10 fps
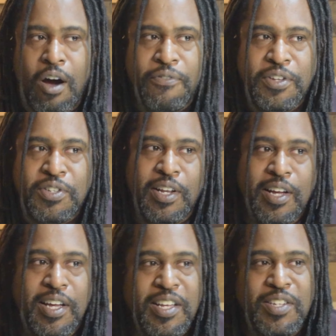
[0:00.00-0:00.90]

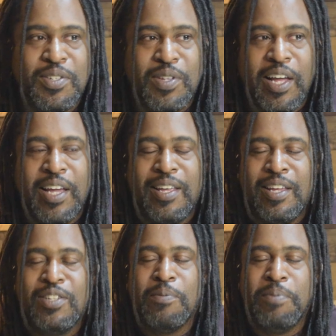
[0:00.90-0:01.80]
CoffeeZilla is like
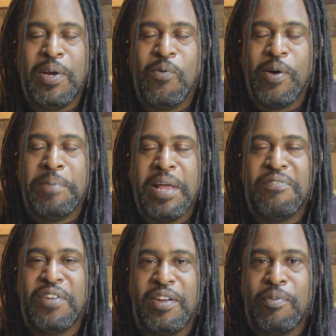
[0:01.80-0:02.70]
he's the big one
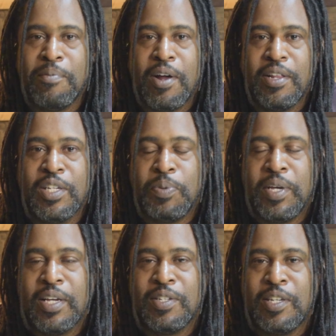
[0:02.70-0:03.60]
benefiting from all this
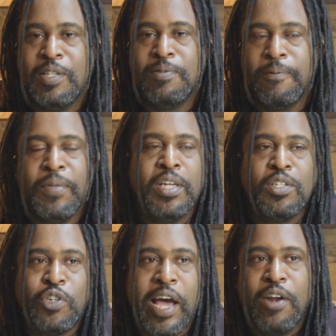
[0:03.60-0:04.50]
because he's
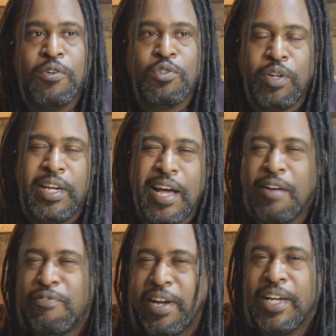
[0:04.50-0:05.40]
his channel is really
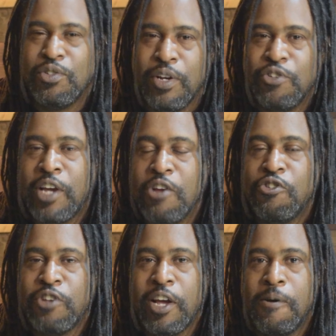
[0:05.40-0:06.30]
not a financial
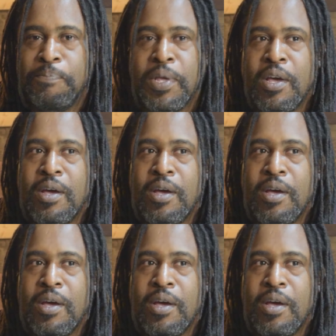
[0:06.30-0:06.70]
education channel.